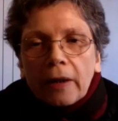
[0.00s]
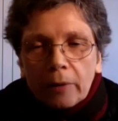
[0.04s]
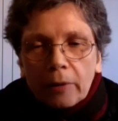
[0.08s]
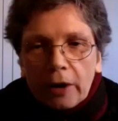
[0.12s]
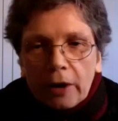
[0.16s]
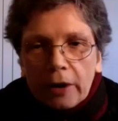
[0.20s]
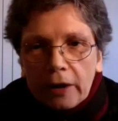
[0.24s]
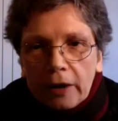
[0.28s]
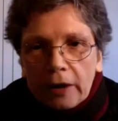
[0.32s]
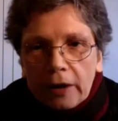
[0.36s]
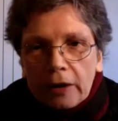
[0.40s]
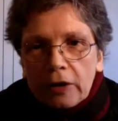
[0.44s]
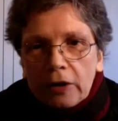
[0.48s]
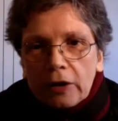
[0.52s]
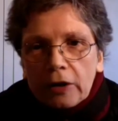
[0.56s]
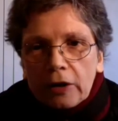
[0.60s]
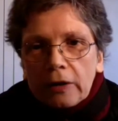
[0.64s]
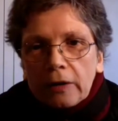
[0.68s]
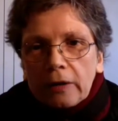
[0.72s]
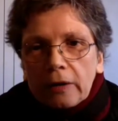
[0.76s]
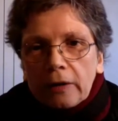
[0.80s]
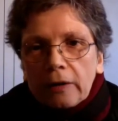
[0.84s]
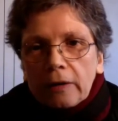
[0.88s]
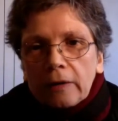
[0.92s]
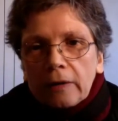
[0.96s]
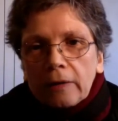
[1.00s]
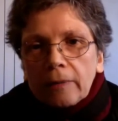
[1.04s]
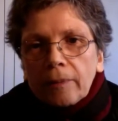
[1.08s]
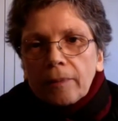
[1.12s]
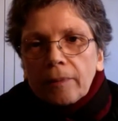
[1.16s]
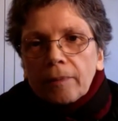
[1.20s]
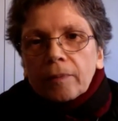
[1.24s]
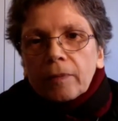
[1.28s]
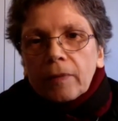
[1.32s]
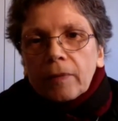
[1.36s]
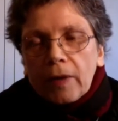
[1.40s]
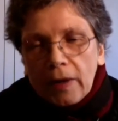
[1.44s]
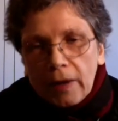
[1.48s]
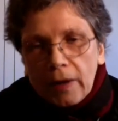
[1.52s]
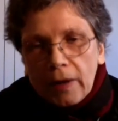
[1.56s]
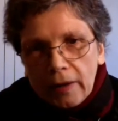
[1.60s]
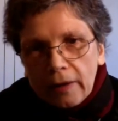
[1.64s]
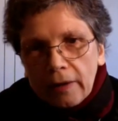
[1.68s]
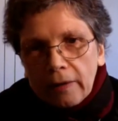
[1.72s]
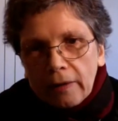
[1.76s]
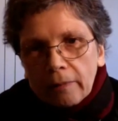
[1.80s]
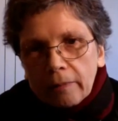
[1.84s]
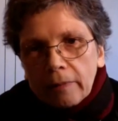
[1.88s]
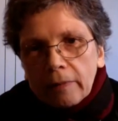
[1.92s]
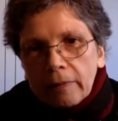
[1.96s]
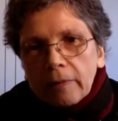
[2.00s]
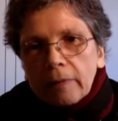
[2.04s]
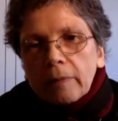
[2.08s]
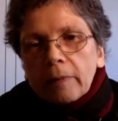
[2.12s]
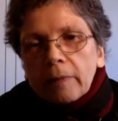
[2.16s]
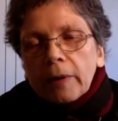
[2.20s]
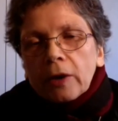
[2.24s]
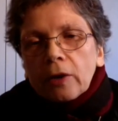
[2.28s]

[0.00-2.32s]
Brakhage. Stan Brakhage, yes, yes.